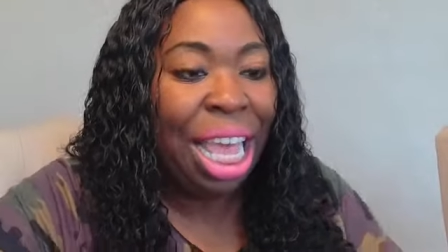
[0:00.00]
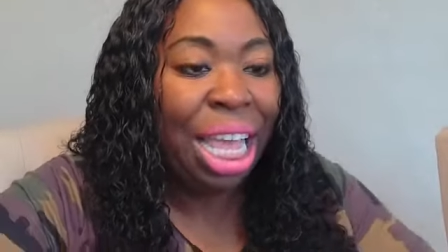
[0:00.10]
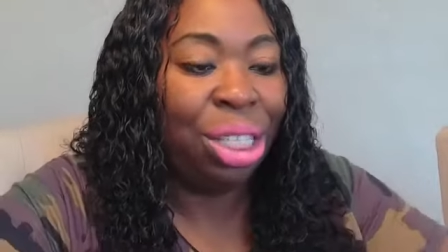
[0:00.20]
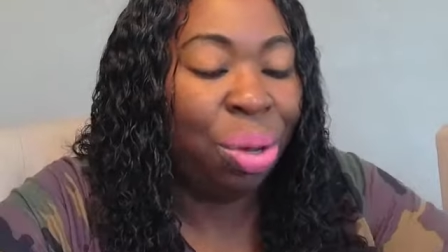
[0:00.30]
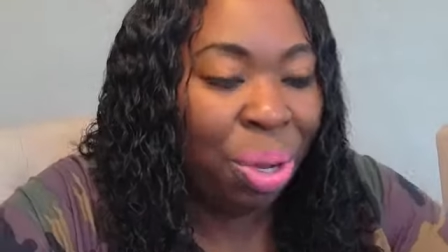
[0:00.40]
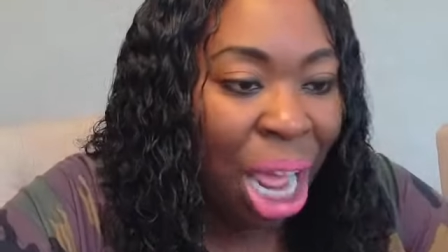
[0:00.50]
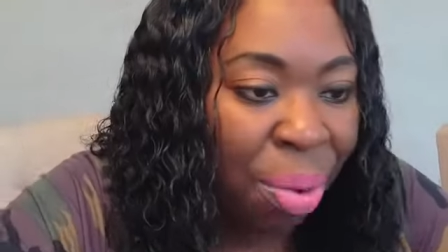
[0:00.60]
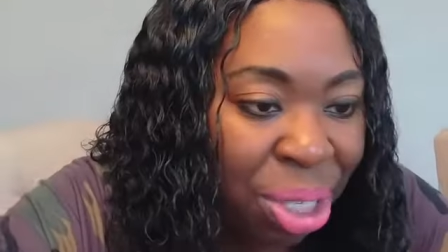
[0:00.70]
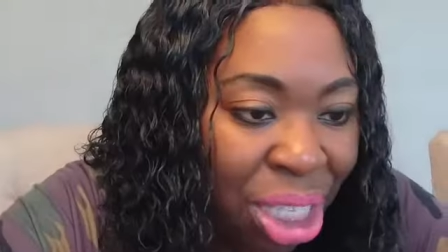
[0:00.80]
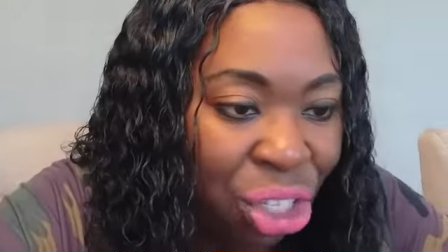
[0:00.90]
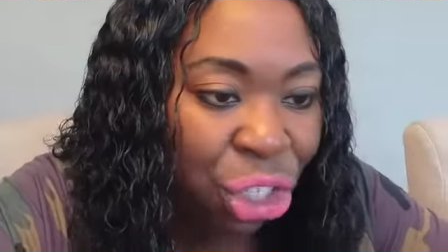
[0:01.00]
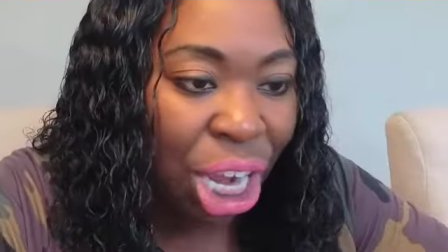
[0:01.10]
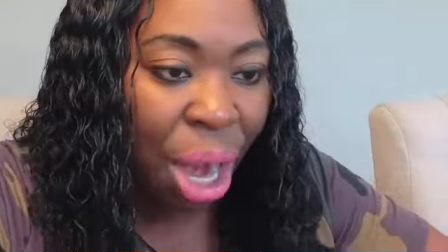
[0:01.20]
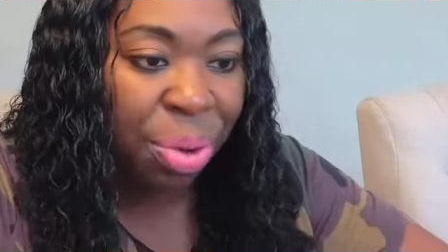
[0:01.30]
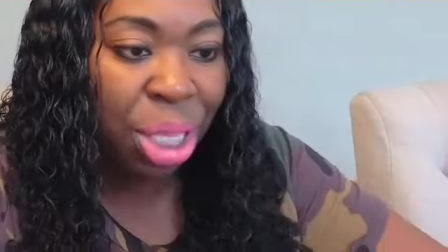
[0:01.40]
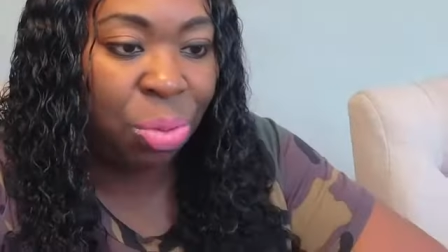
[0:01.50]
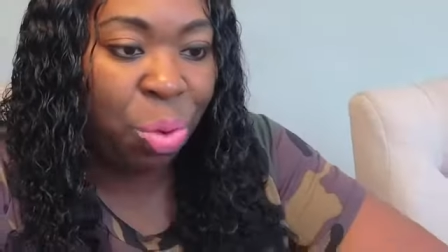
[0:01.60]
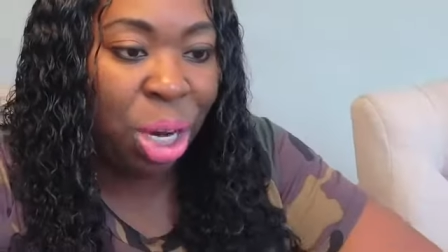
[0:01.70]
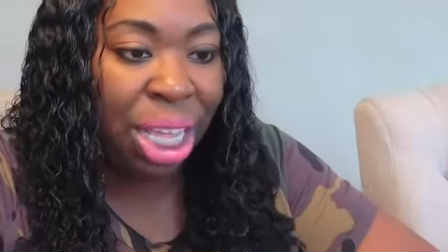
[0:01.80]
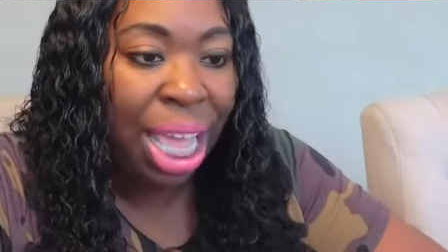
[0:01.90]
And so when I was in the shower this
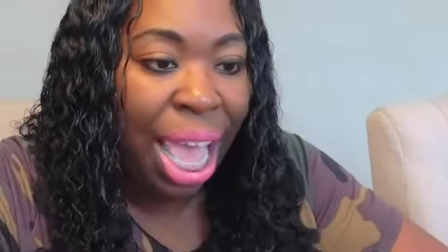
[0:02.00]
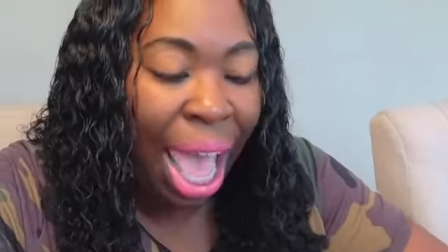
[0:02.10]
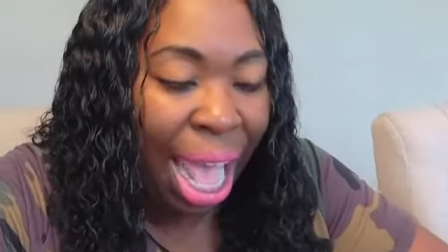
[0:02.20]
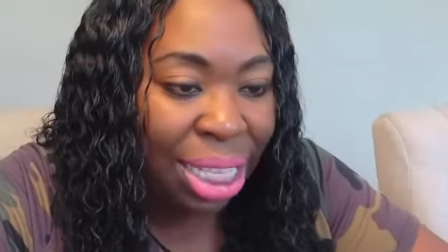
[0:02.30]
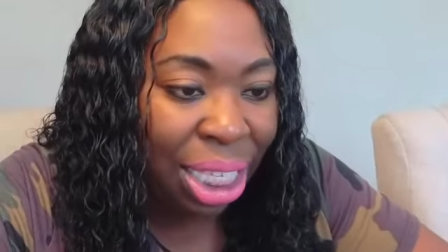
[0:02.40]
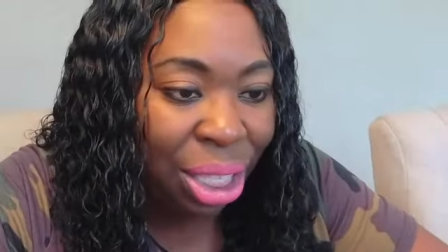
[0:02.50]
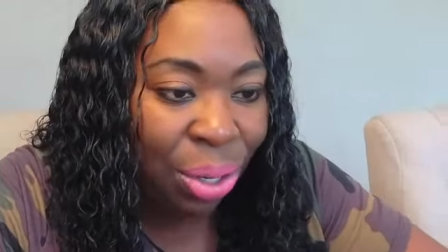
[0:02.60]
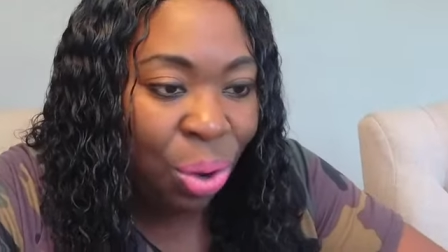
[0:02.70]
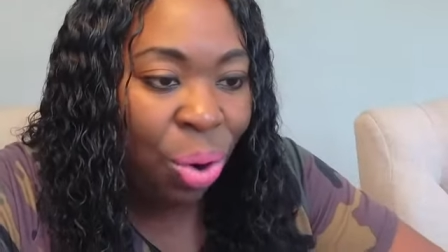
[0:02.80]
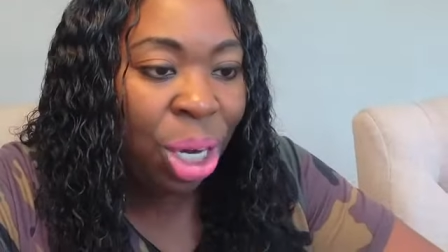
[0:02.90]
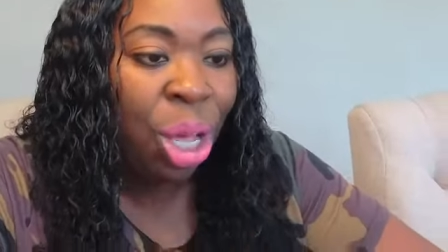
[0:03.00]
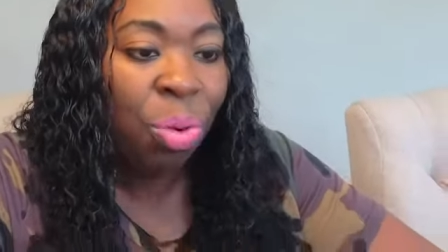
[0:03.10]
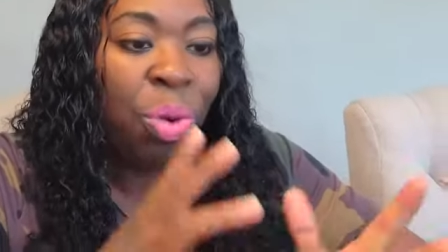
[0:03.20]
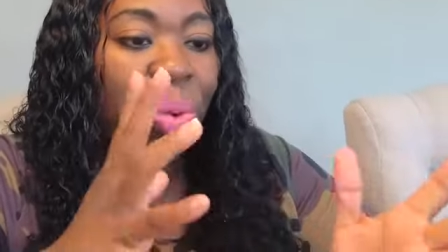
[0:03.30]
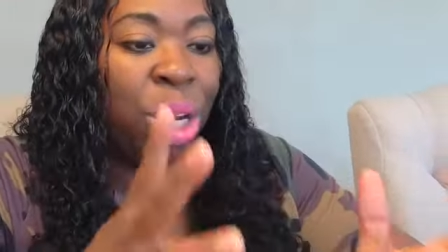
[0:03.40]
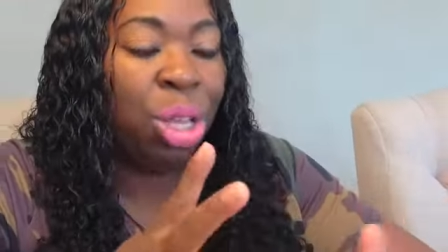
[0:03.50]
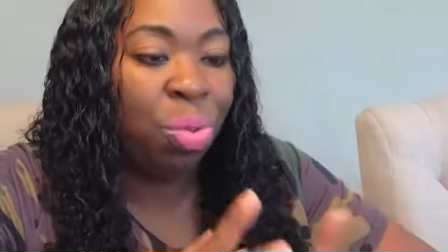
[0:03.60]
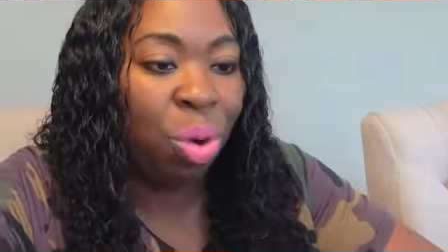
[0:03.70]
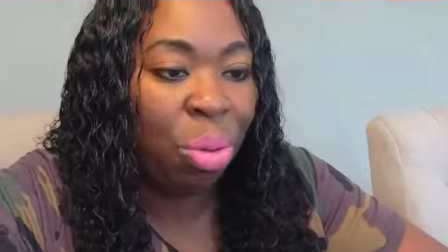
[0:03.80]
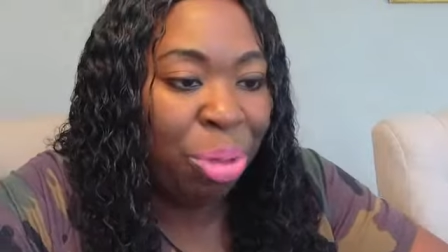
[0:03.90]
morning asking the Lord, well, what do you
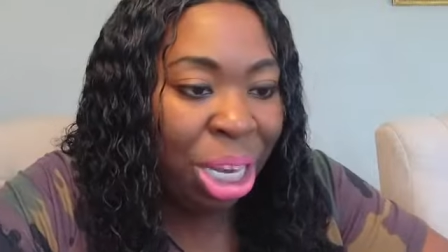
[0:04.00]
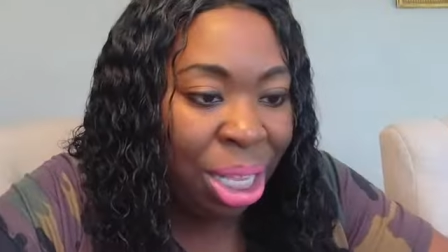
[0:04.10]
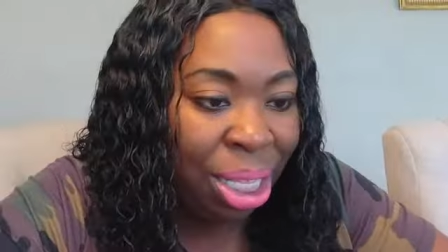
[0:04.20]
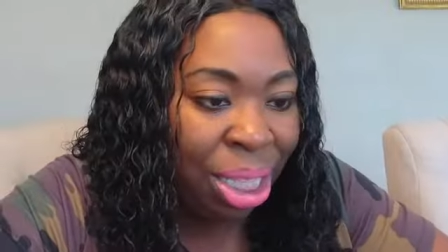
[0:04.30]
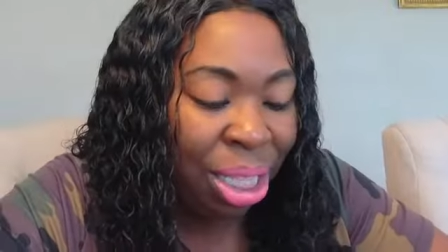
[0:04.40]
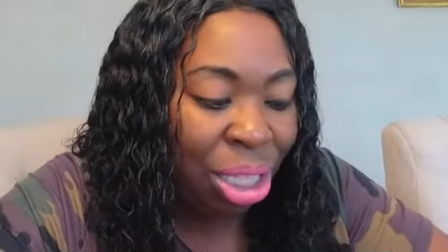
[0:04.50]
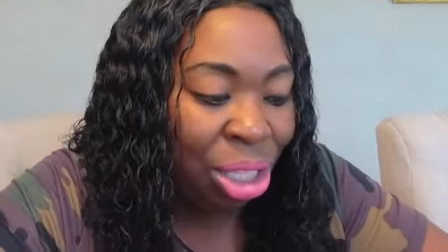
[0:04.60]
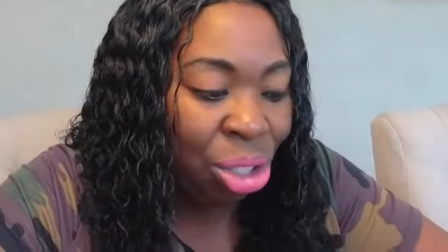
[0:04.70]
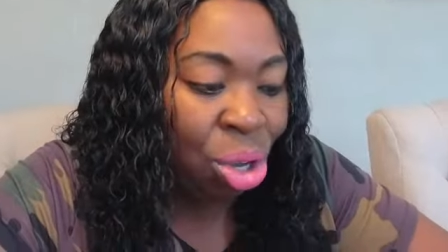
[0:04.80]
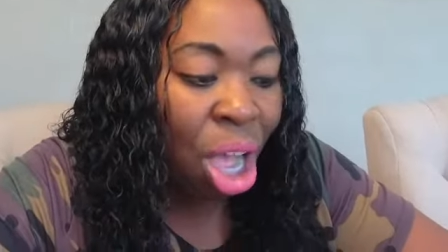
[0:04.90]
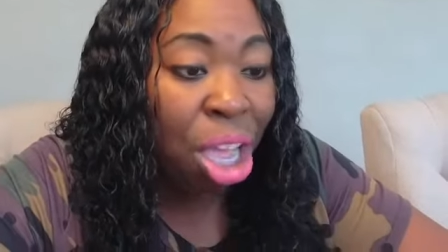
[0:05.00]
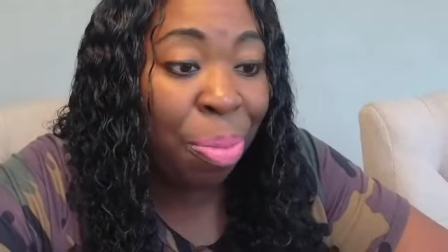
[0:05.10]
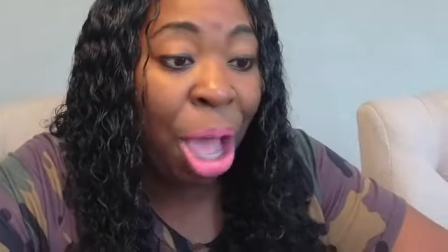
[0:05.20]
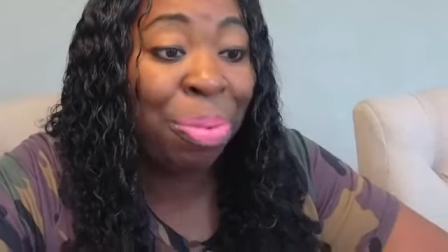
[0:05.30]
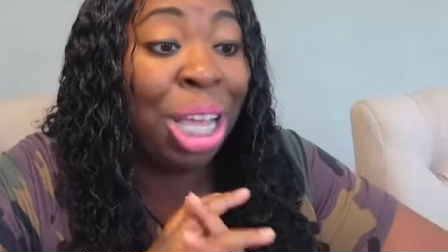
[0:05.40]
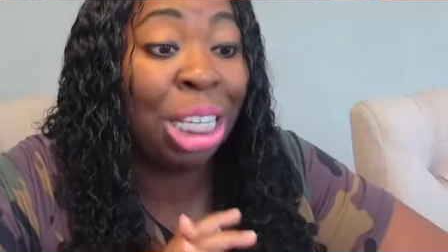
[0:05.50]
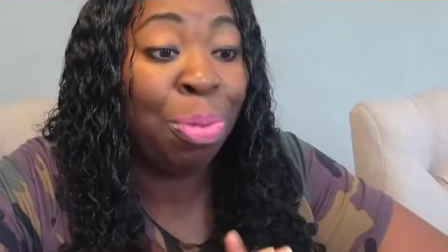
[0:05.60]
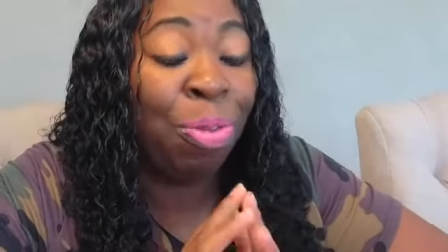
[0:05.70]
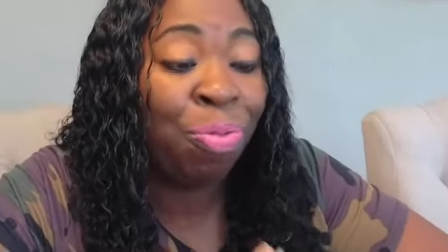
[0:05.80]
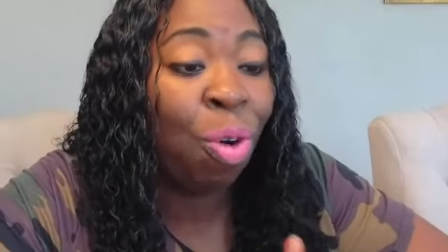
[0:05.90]
want me to talk about because
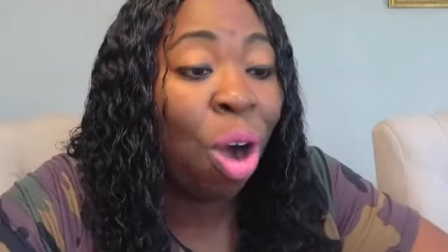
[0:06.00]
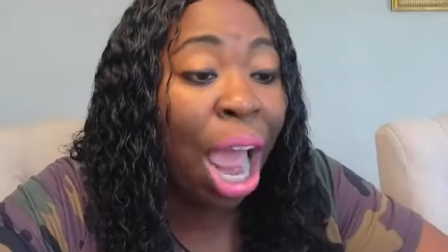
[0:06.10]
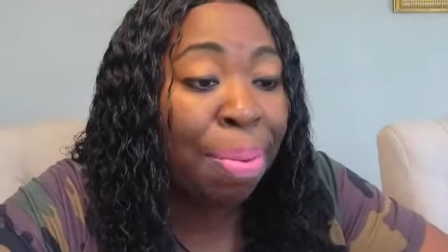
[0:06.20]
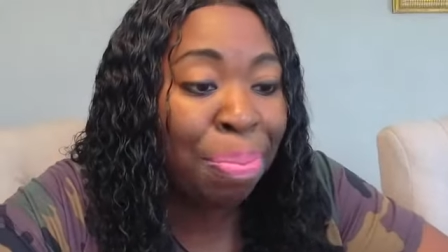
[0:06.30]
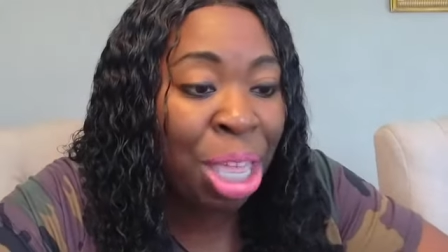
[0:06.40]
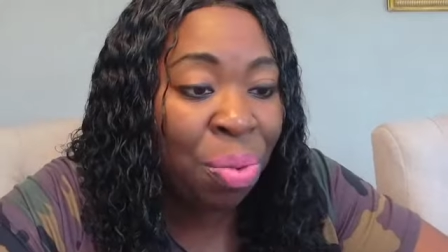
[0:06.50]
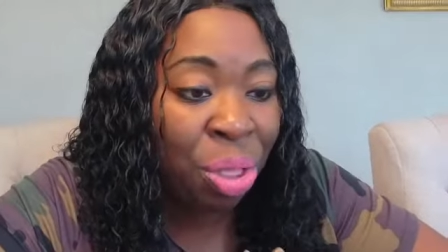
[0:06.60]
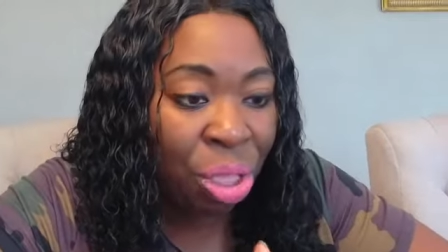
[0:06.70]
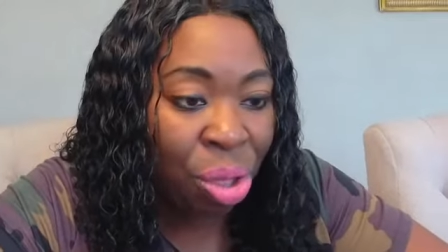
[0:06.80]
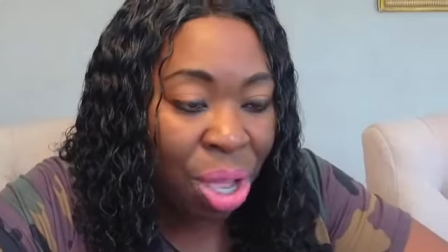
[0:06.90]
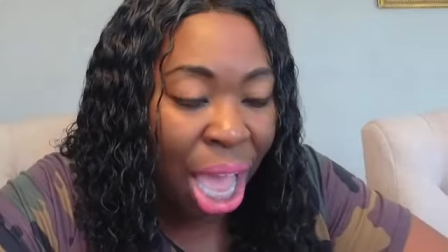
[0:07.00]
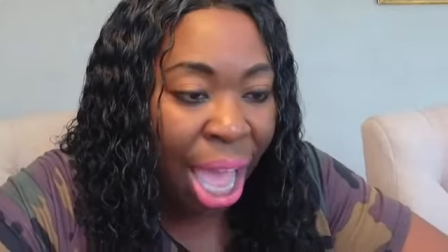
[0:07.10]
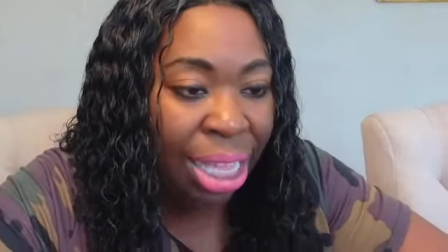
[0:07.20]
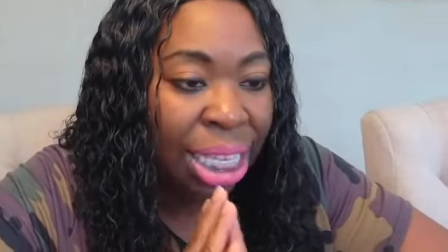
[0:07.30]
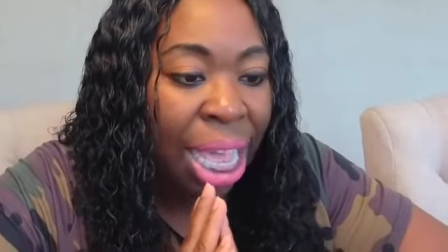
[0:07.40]
before I meet with you guys,